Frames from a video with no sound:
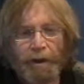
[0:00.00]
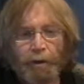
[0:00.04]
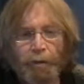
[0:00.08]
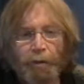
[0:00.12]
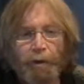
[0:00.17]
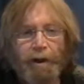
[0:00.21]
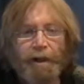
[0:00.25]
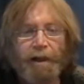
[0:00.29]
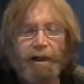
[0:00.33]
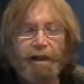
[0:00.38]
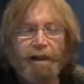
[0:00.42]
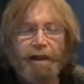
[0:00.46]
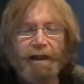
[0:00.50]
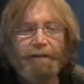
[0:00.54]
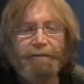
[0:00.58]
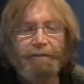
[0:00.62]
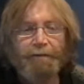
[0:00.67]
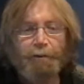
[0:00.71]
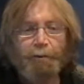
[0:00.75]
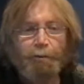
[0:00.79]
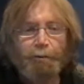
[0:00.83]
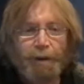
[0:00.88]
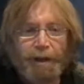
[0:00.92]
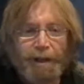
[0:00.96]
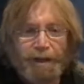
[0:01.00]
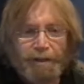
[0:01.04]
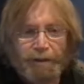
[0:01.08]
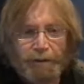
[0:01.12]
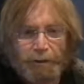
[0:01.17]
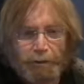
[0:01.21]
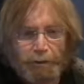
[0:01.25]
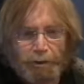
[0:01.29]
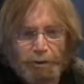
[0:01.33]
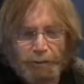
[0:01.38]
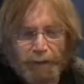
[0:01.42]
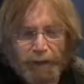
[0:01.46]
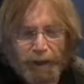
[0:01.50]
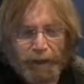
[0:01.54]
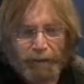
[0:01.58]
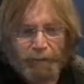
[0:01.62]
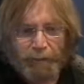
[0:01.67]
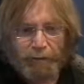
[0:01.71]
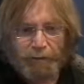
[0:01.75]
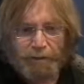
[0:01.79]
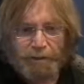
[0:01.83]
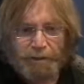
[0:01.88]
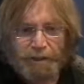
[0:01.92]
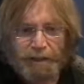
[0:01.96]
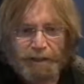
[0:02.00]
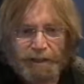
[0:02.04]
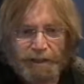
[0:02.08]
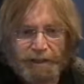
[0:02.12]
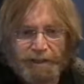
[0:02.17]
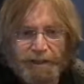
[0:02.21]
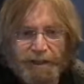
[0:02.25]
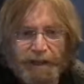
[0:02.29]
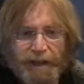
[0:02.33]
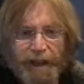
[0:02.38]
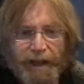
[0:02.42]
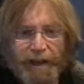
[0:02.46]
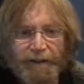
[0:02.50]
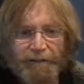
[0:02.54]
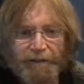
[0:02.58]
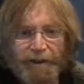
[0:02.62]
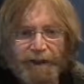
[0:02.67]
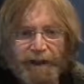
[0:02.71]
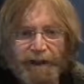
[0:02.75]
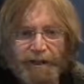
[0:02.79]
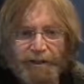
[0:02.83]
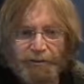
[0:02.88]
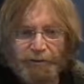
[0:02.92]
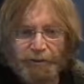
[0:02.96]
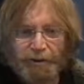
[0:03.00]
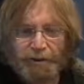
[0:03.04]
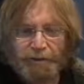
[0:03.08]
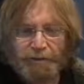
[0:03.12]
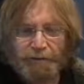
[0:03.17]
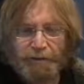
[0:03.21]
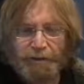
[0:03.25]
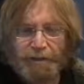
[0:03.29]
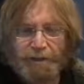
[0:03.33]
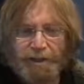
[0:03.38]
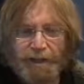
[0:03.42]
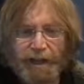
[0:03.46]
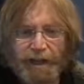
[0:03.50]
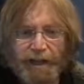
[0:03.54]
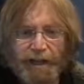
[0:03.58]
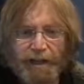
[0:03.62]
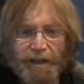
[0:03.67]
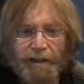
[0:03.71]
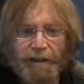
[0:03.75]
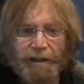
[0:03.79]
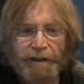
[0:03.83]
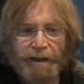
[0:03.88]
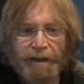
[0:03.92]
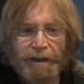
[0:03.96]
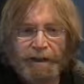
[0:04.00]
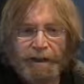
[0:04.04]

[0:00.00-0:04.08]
Well, if you read the newspapers, and let's stay out of contrast for a second,